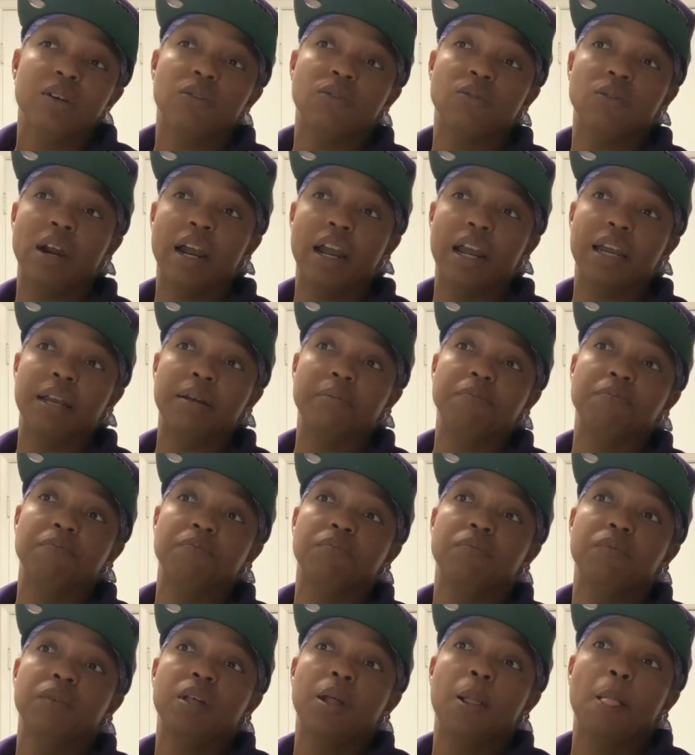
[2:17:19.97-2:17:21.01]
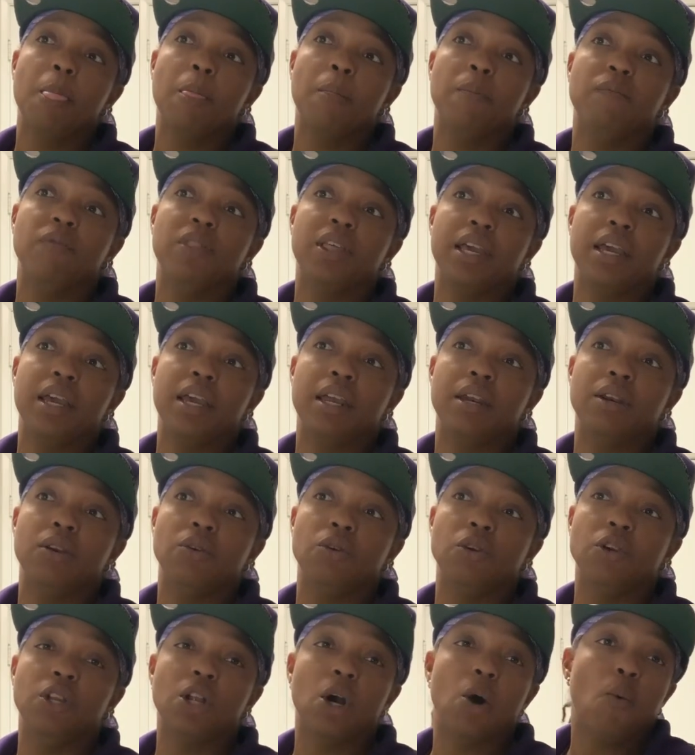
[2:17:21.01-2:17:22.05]
right? Then
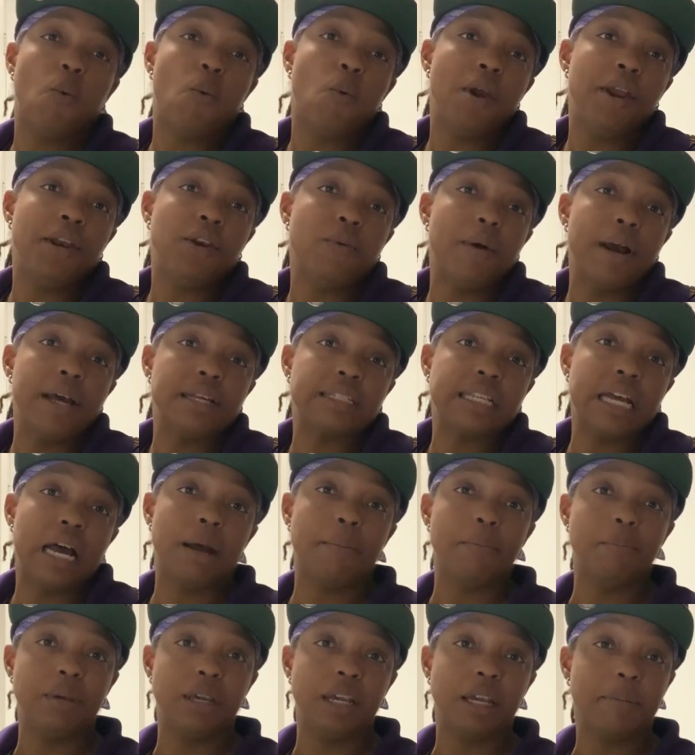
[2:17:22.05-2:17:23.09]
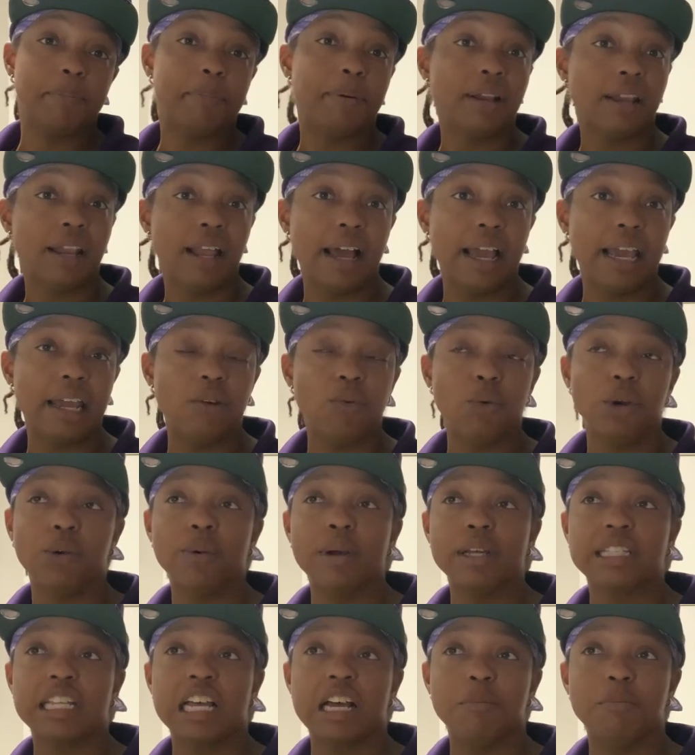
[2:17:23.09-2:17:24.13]
when do I stop being polite? When do I
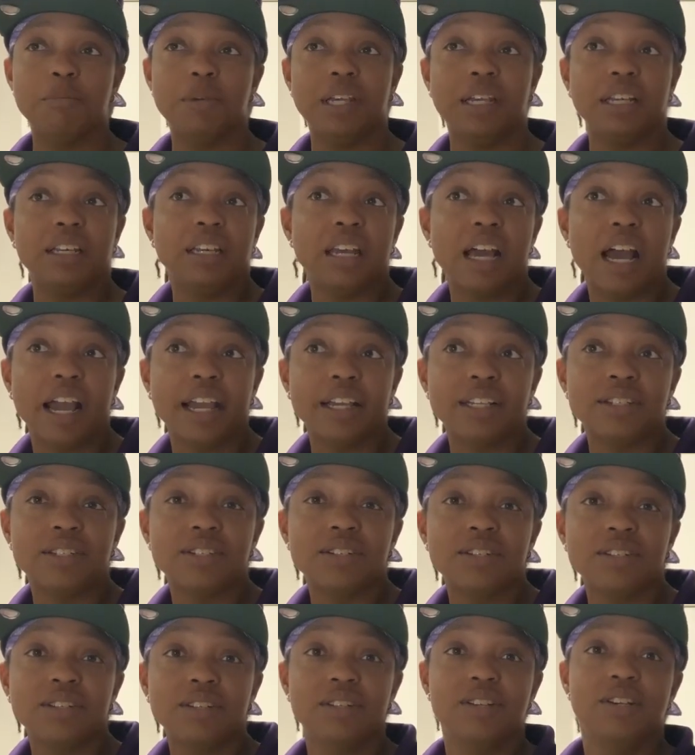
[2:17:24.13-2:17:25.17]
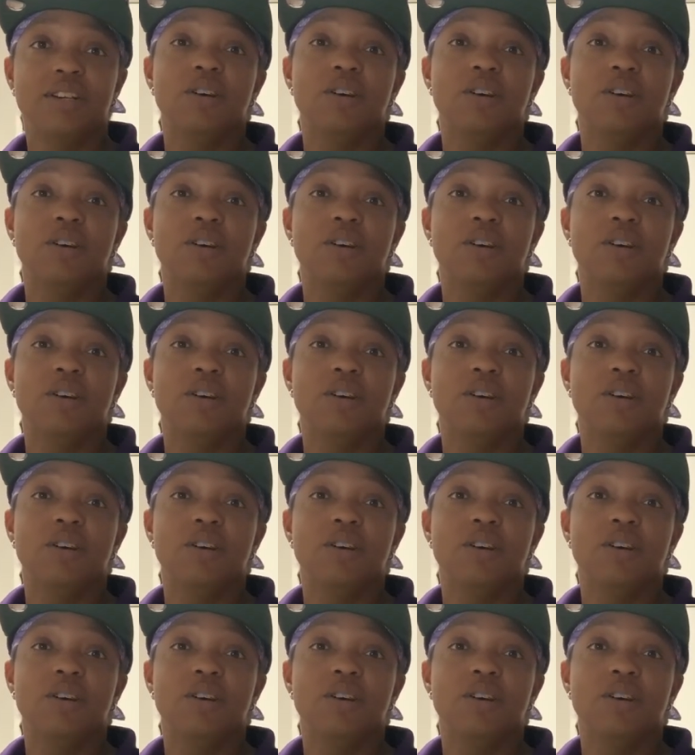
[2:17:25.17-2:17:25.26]
stop being nice?